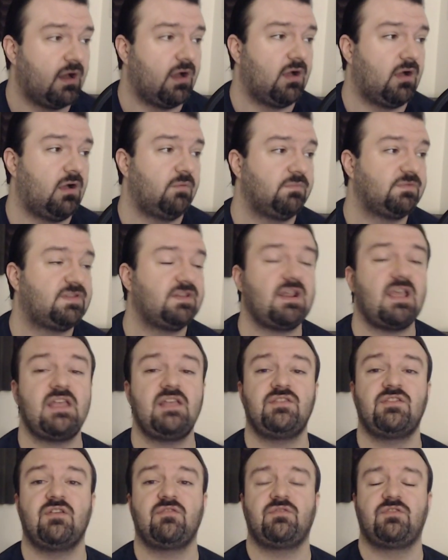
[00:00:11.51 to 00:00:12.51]
Um,
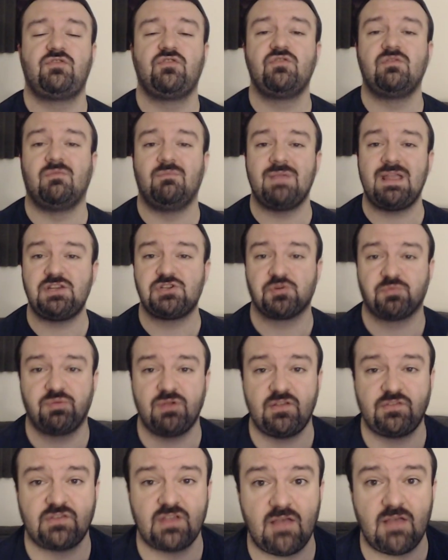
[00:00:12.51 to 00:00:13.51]
today, the two major
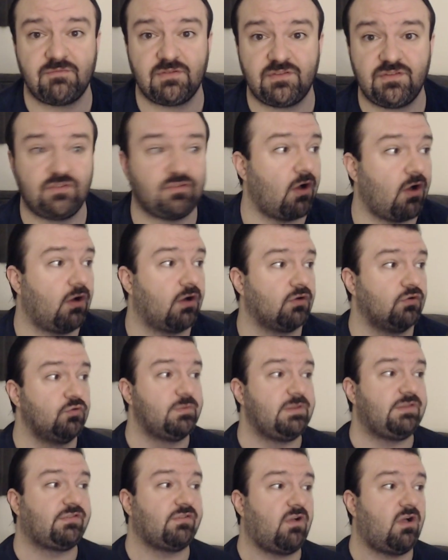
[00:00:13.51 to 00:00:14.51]
press conferences are
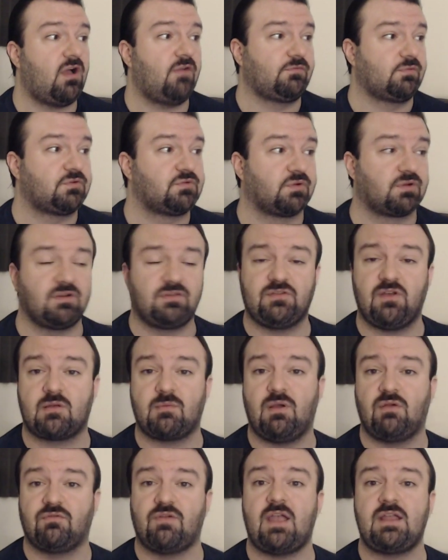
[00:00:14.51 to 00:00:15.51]
Ubisoft, which we're going to talk
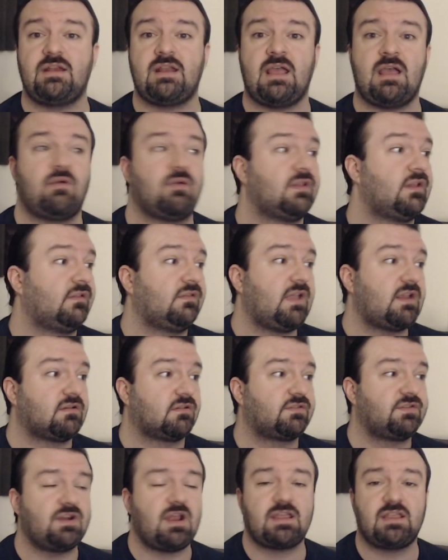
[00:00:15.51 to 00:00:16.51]
about right now, and then
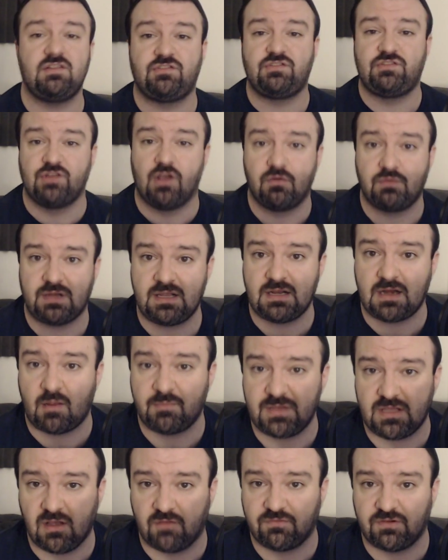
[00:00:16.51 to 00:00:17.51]
later tonight is Sony, and
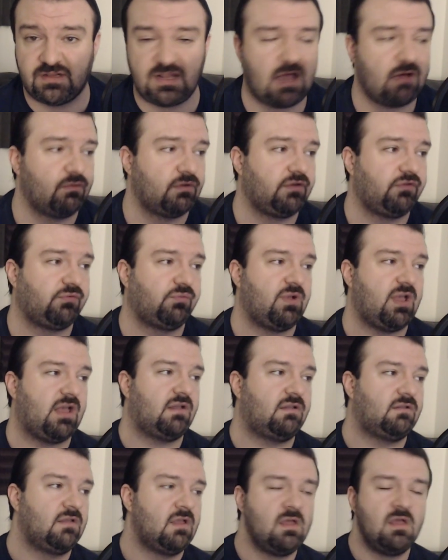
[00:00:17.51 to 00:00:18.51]
I'll be covering that one as
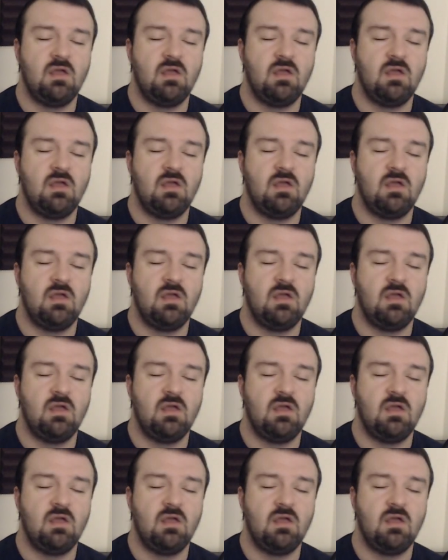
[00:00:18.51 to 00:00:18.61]
well.